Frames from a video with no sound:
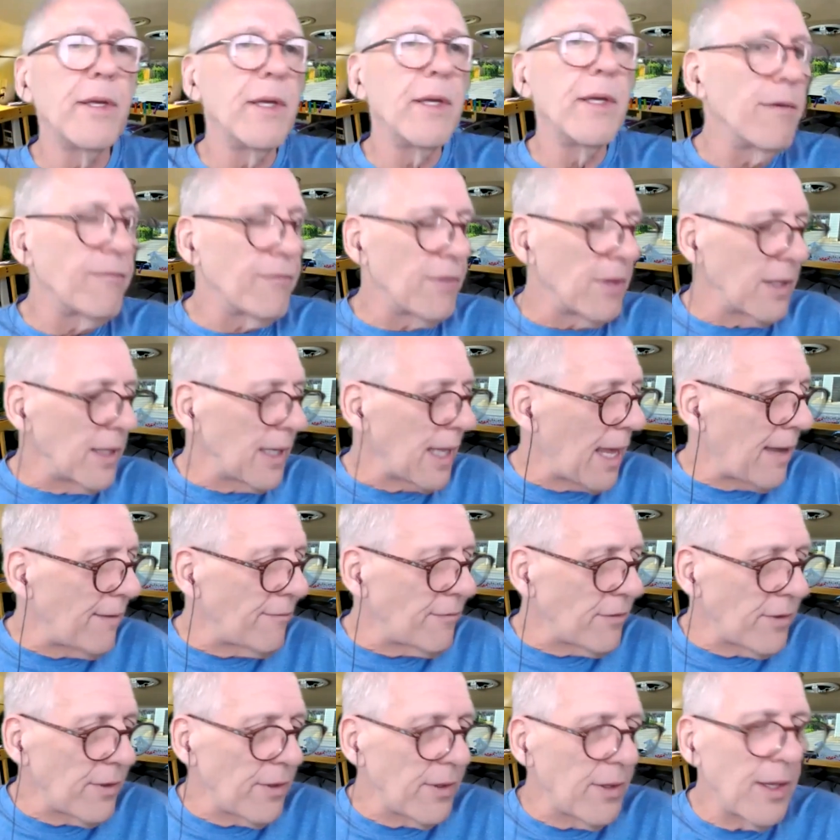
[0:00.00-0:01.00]
If the
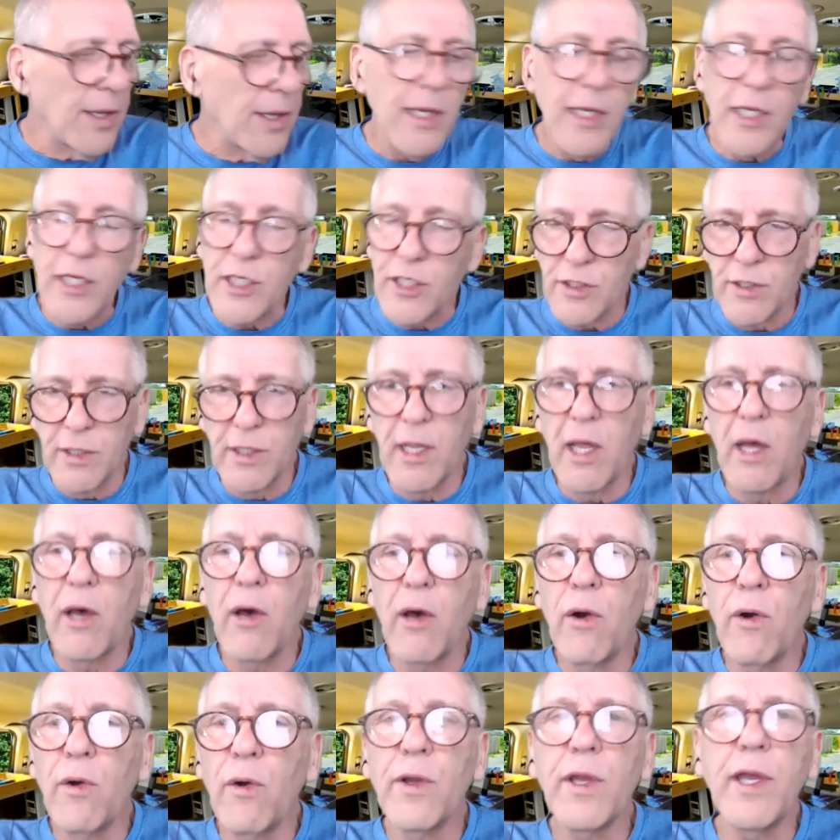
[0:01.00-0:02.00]
level is
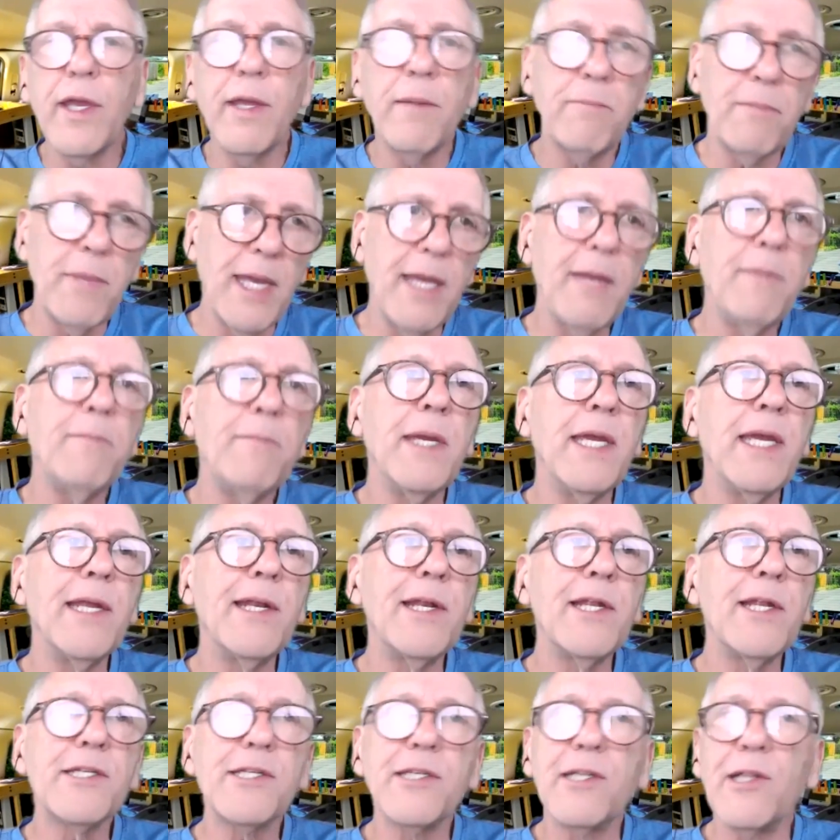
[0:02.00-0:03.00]
low, it may
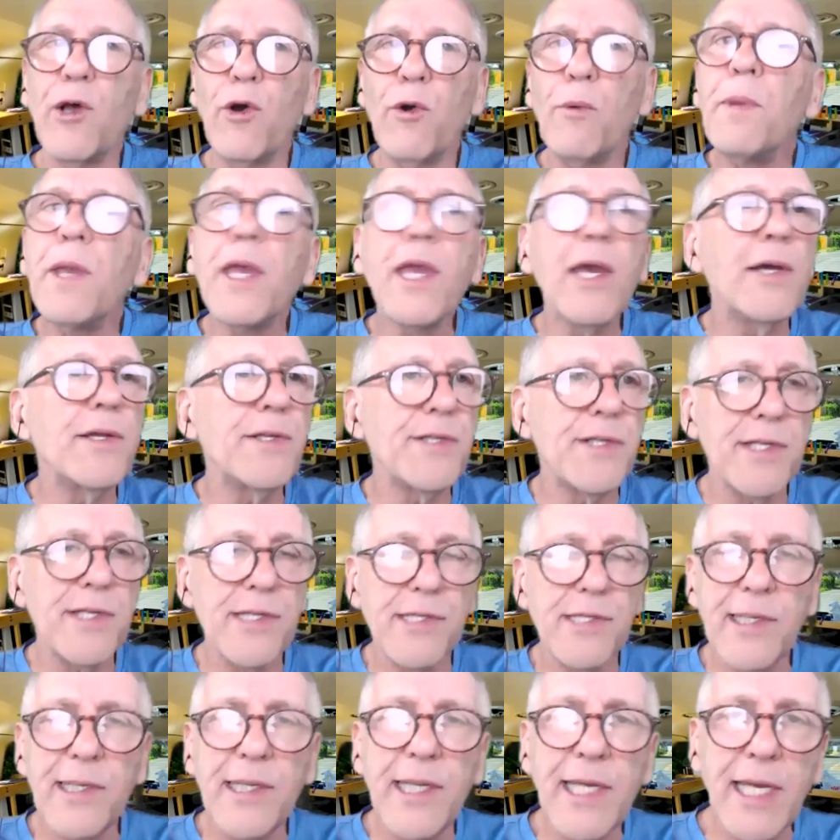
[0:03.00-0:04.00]
mean it's low because
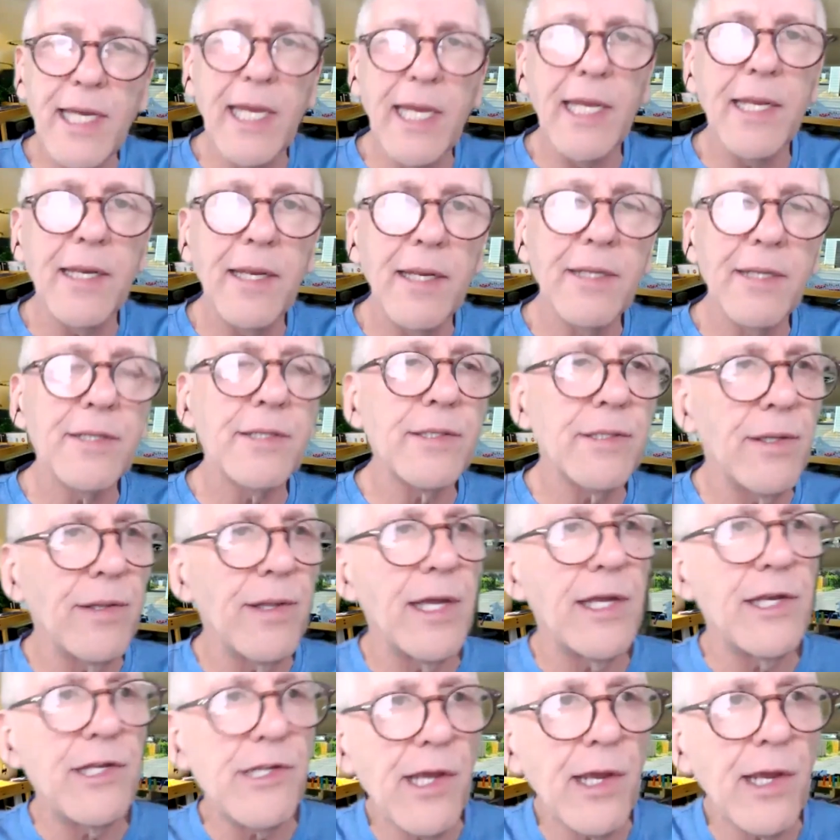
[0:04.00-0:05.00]
it's leaking. So
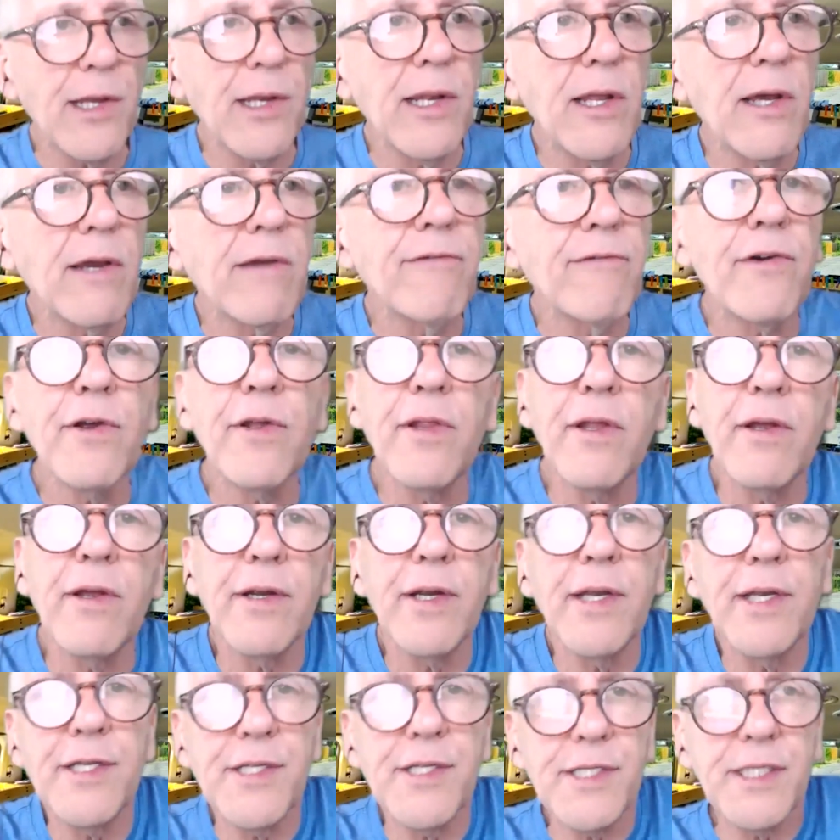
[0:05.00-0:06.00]
then you can look
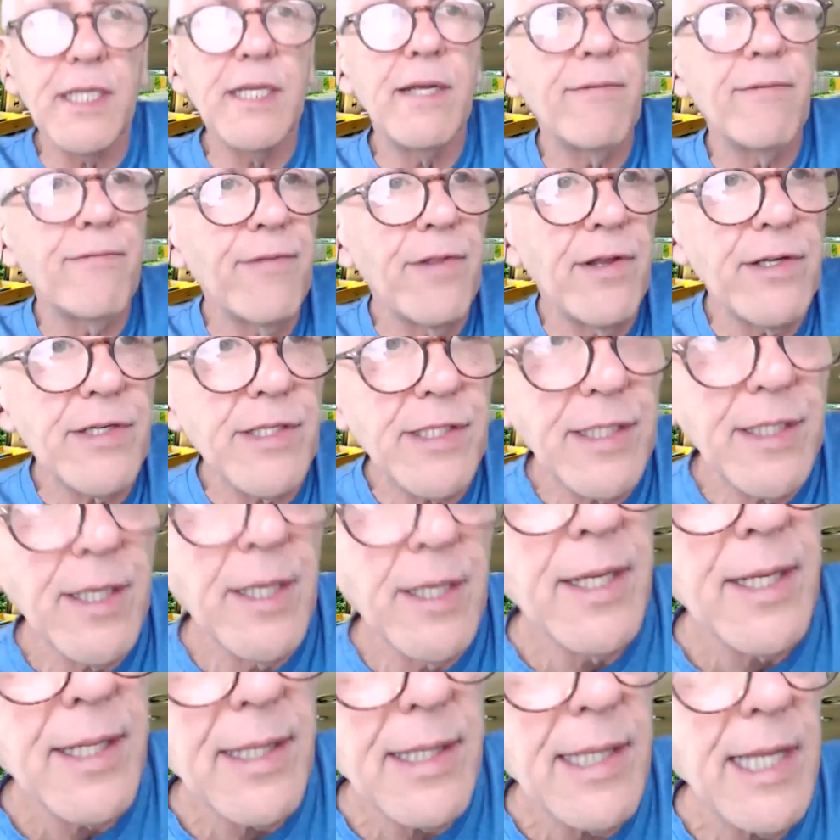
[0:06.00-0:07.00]
further and see if there's
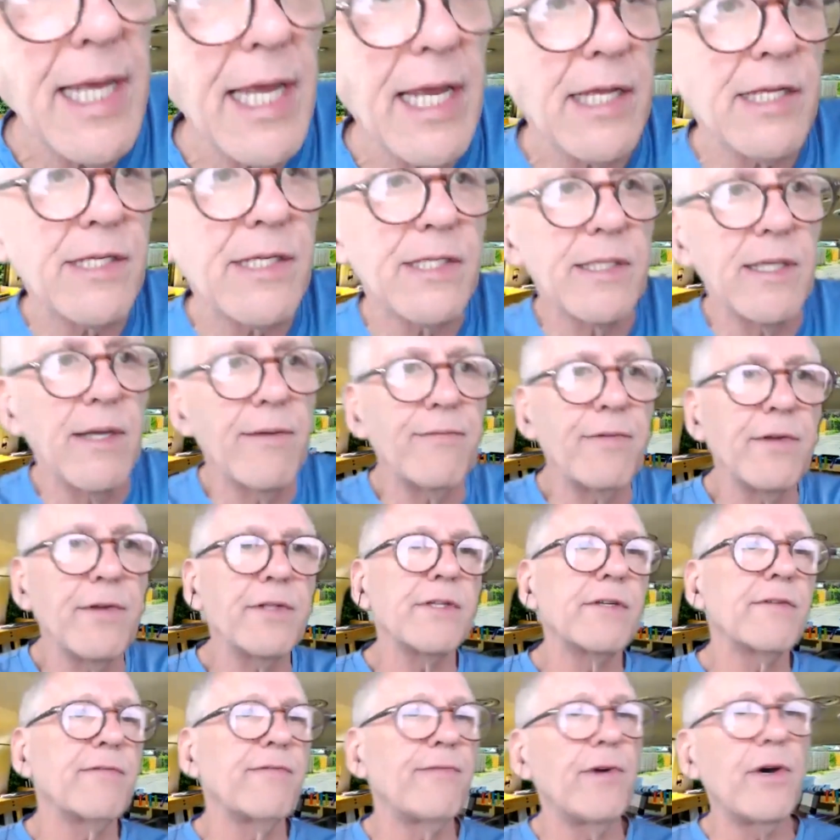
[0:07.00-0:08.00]
leaks. If
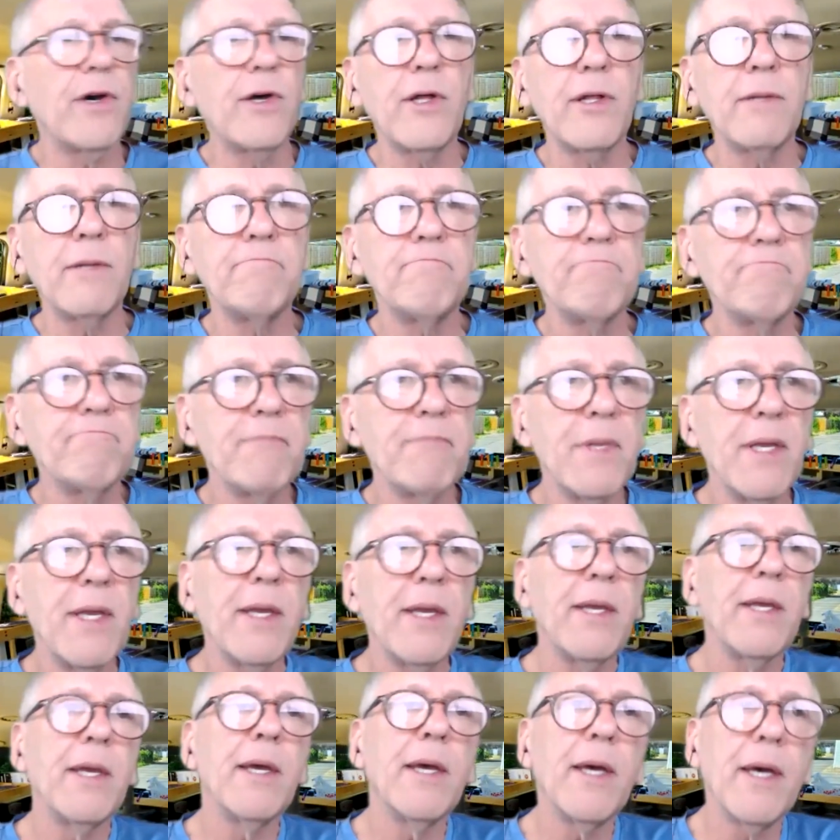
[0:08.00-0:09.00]
it's full,
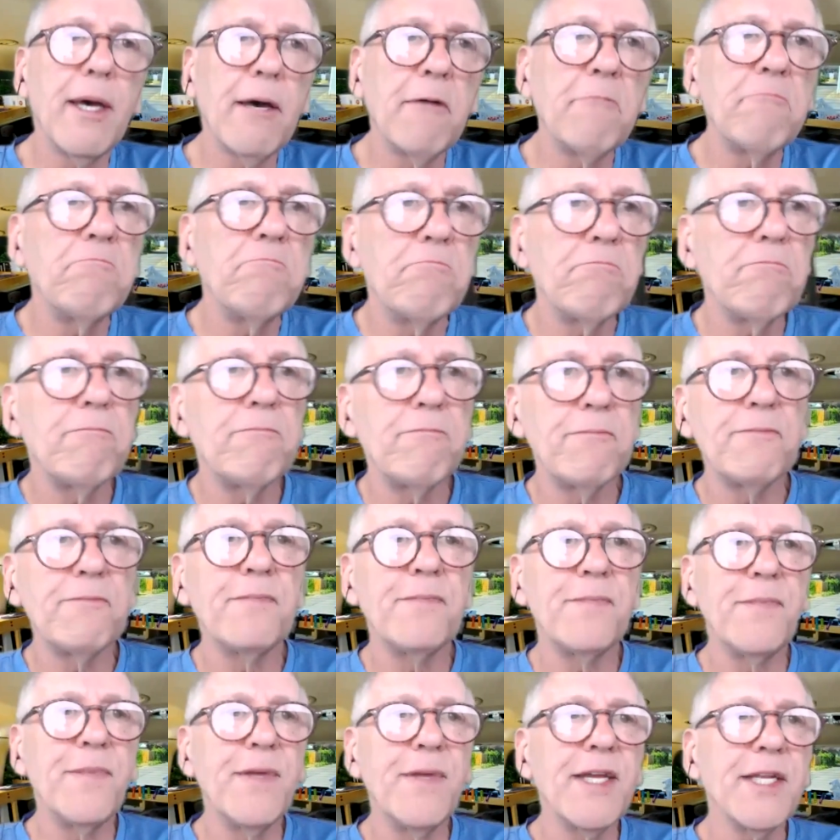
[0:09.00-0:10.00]
um,
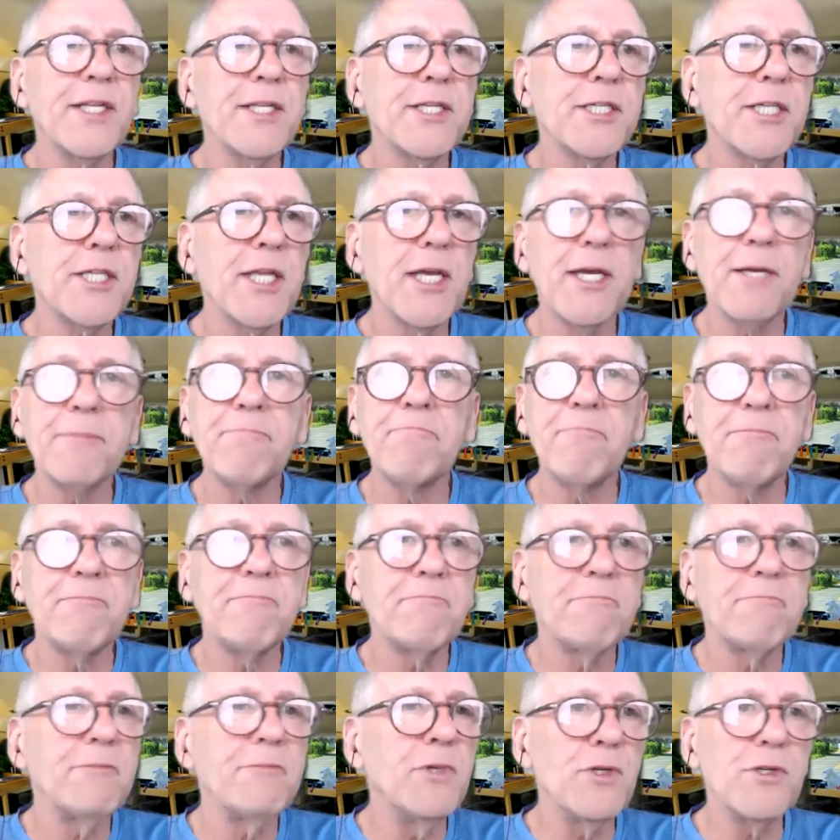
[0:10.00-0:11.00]
it's
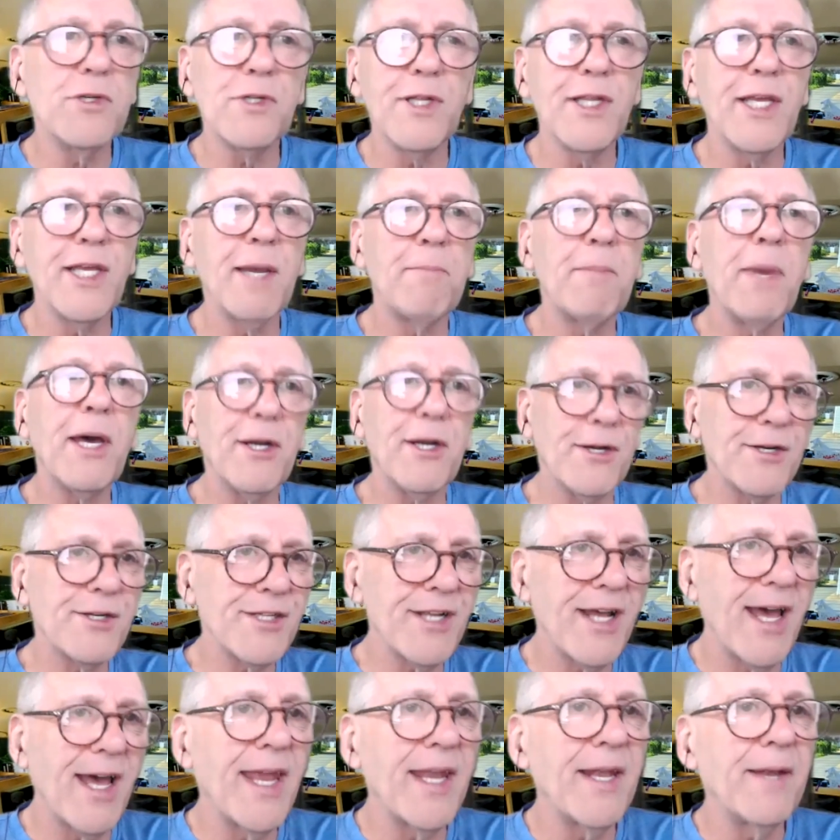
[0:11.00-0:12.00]
usually a better
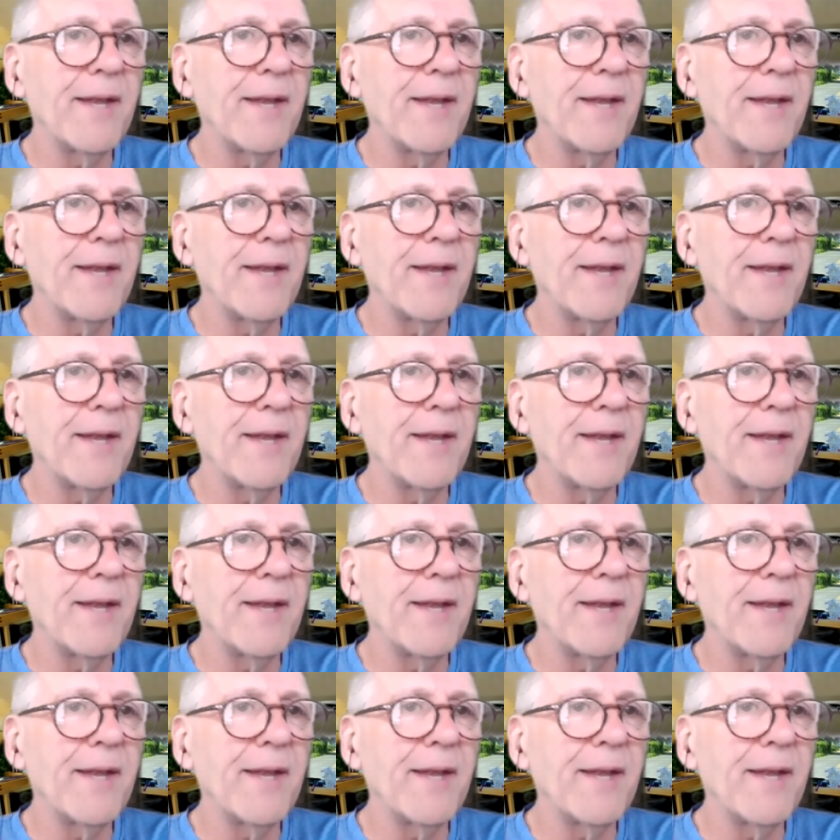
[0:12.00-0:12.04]
sign.